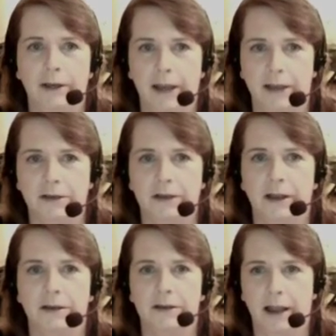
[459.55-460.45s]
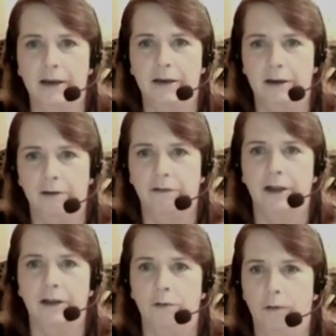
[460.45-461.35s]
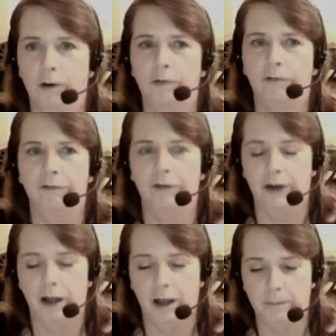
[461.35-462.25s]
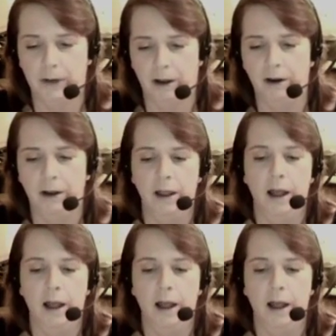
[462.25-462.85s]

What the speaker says: yes, a scientific normal phenomenon.